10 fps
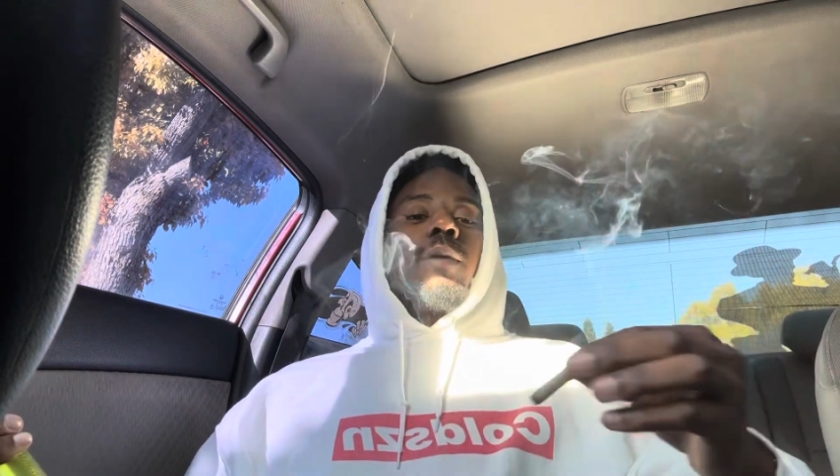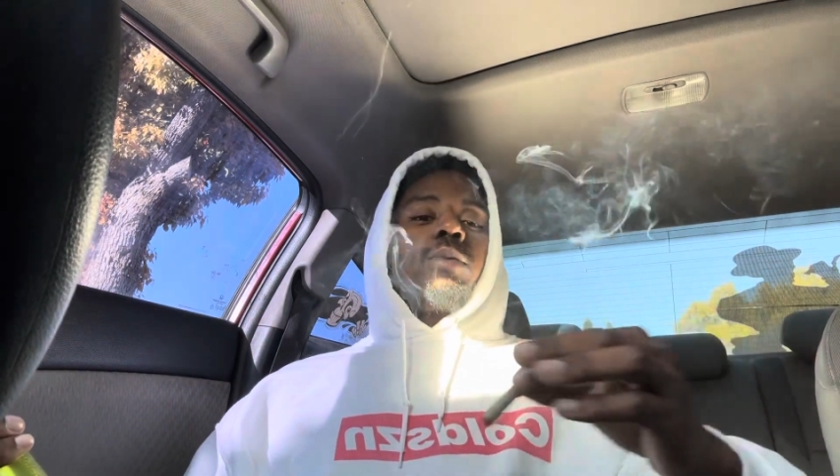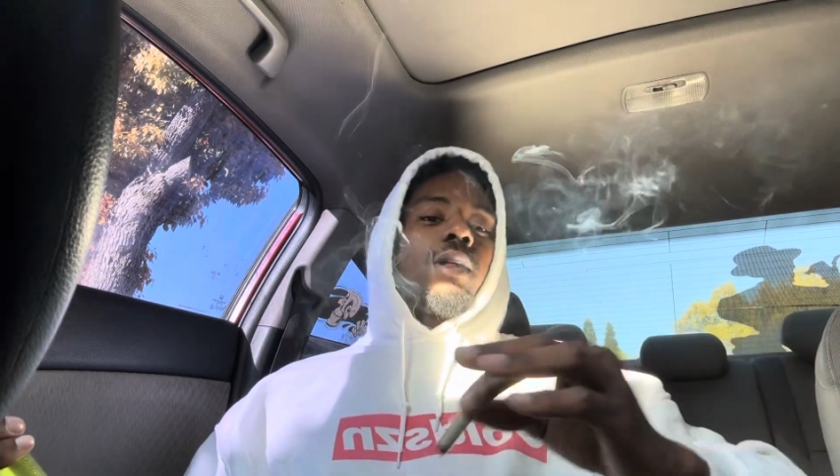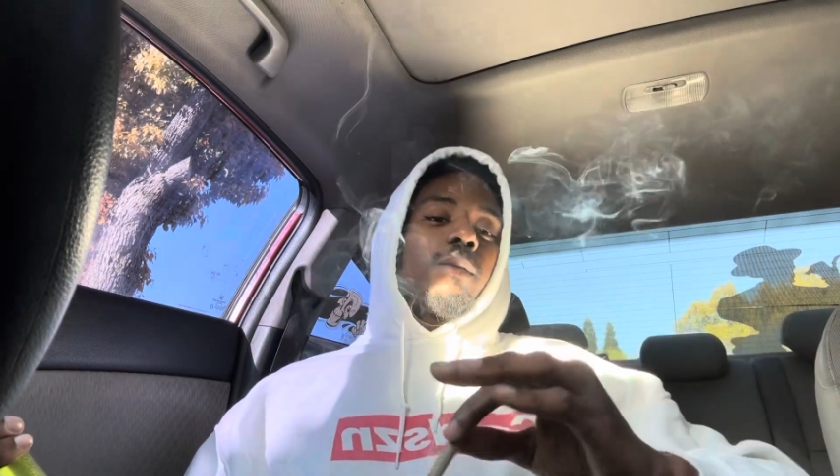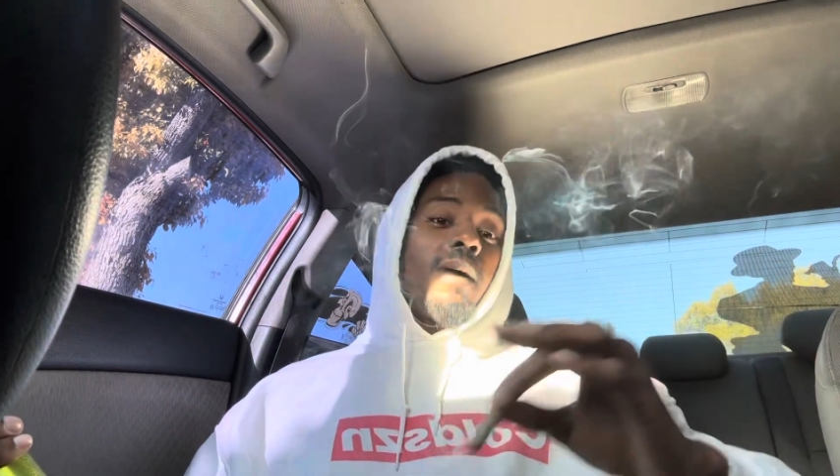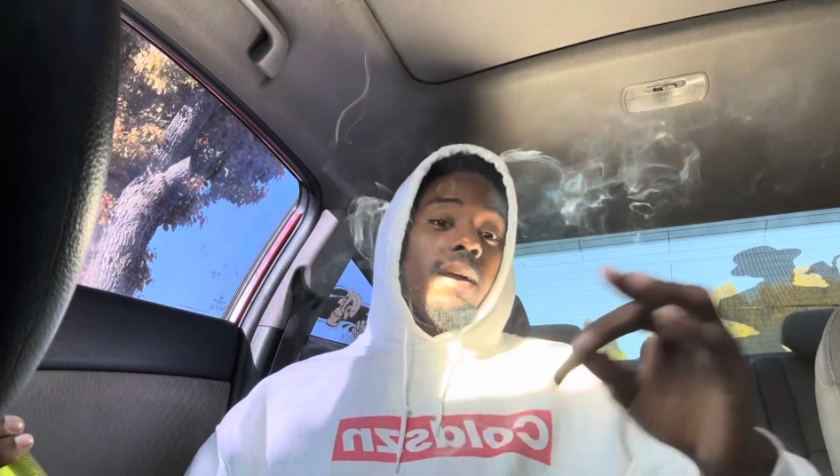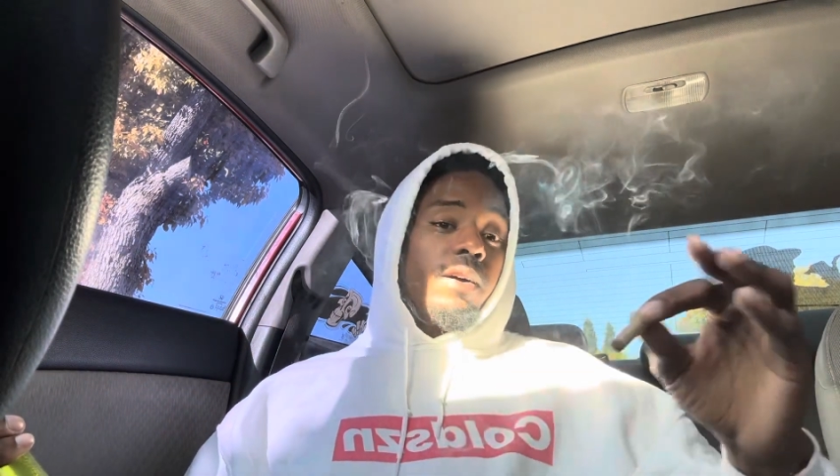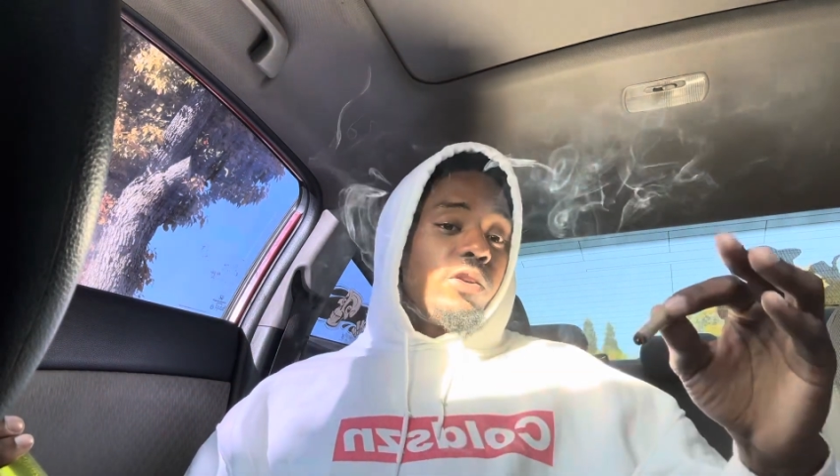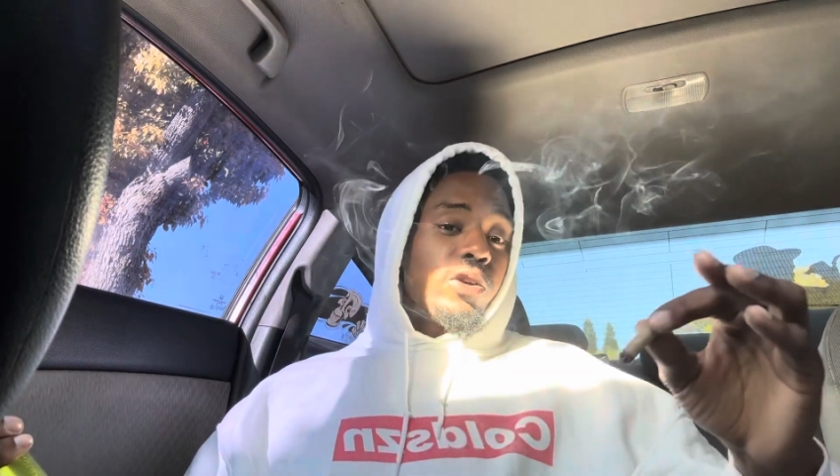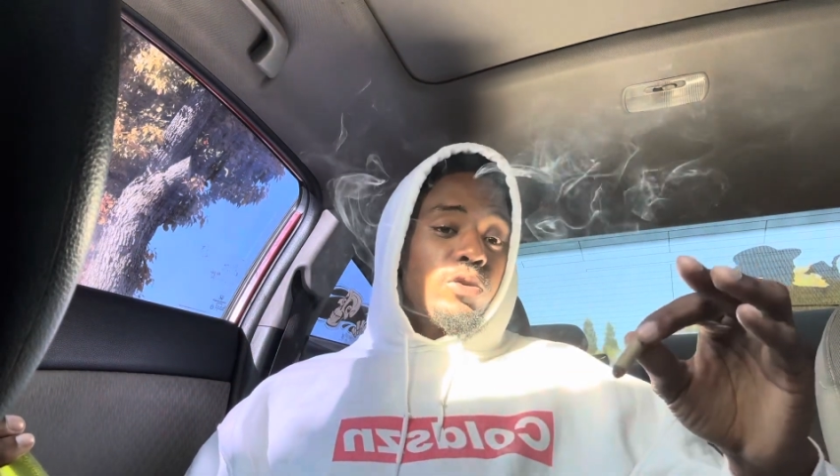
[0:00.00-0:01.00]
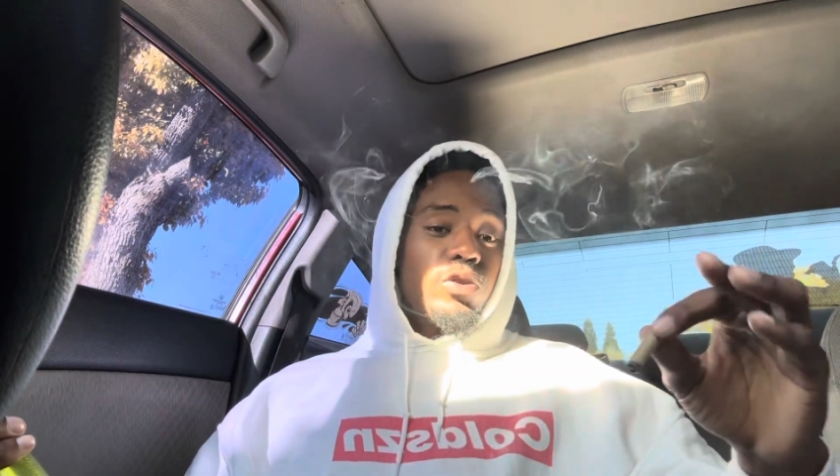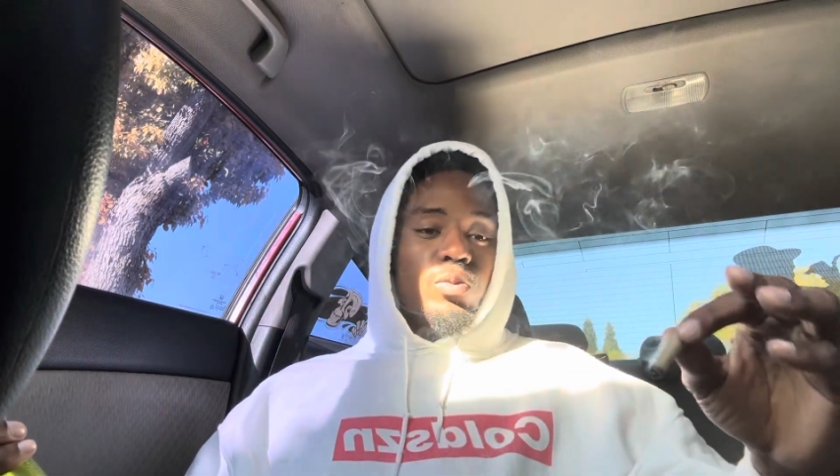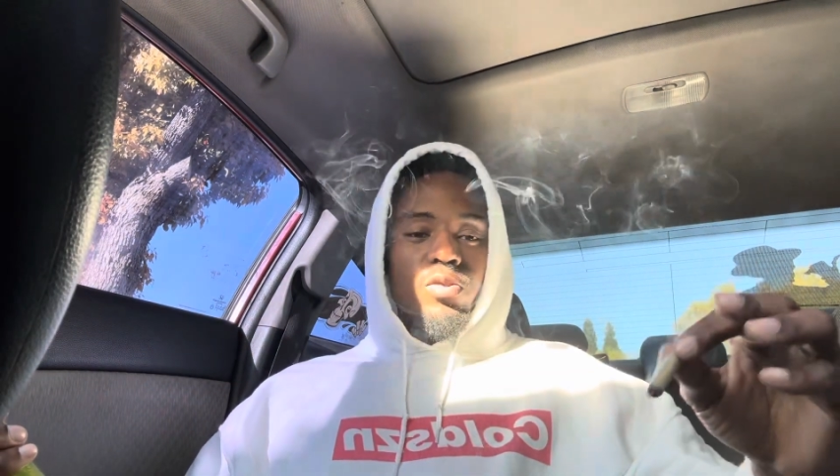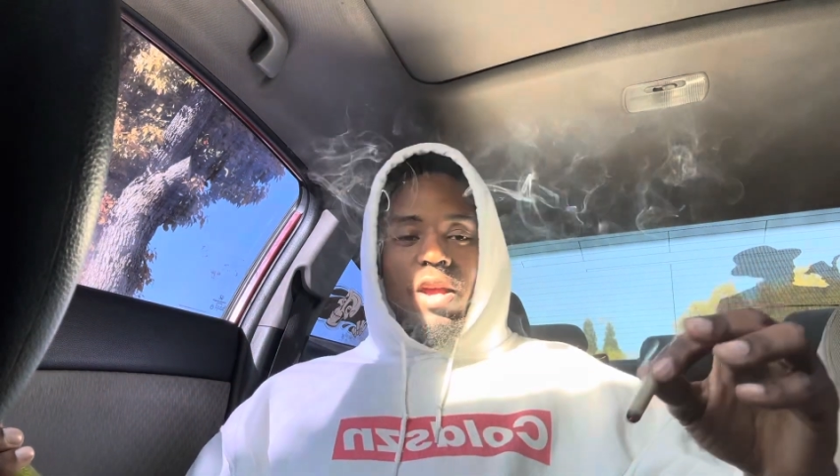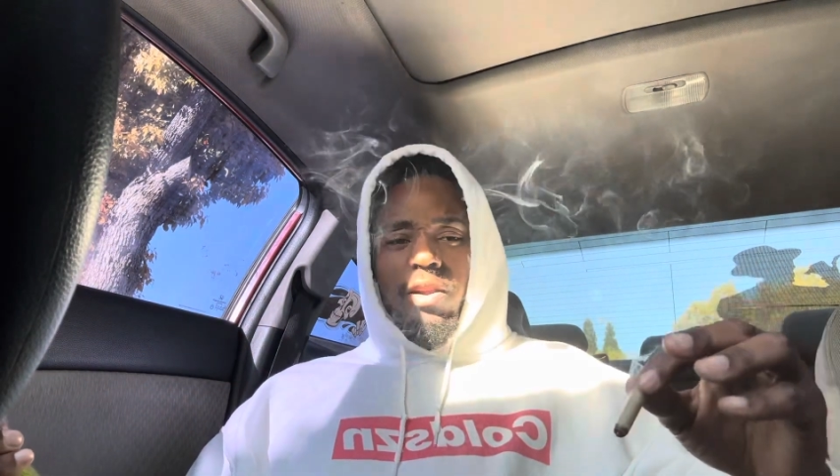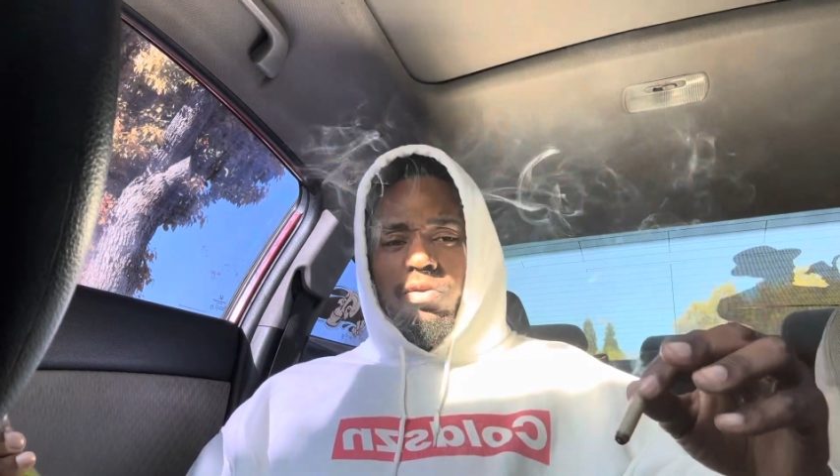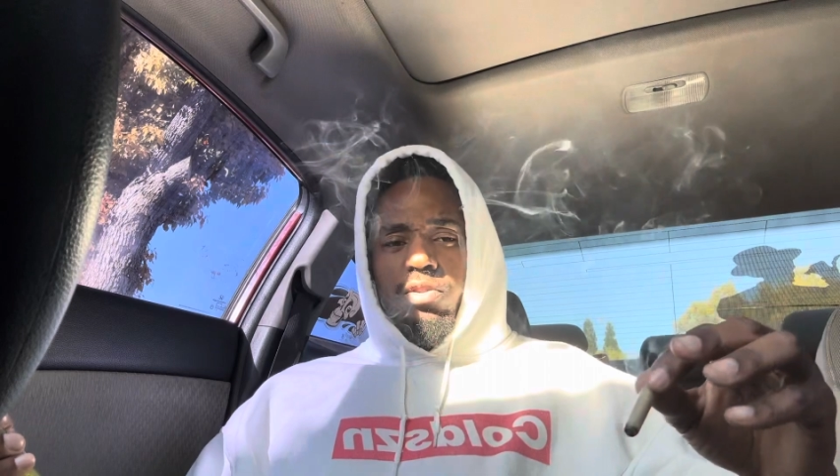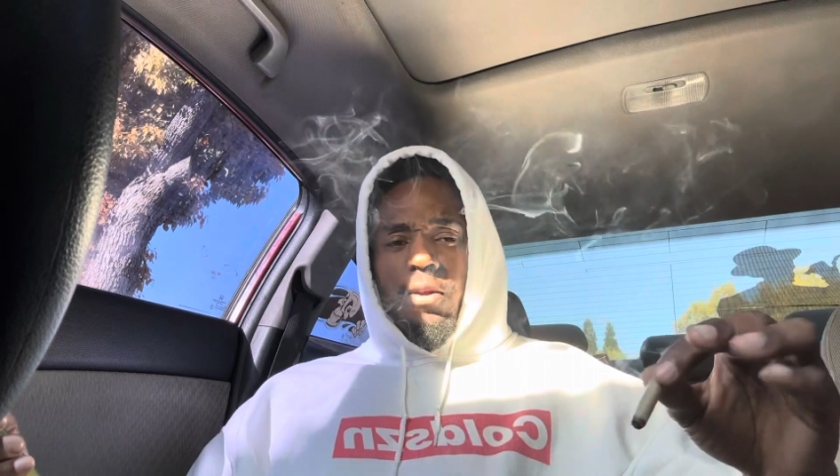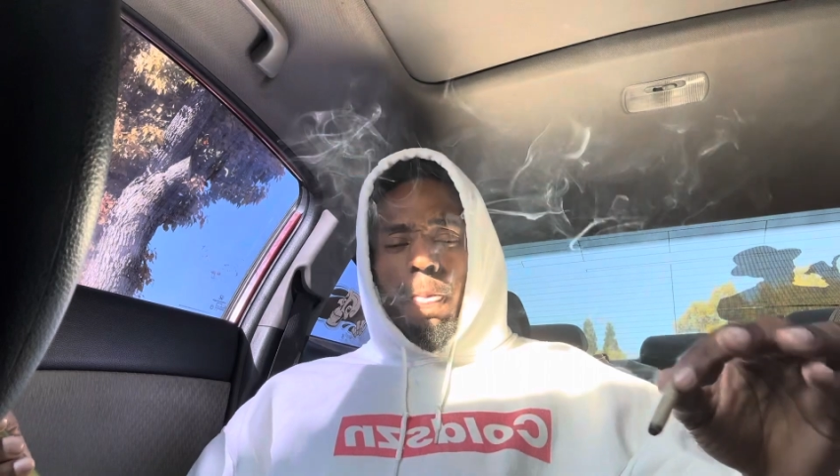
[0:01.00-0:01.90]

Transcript: plug my other YouTube channels.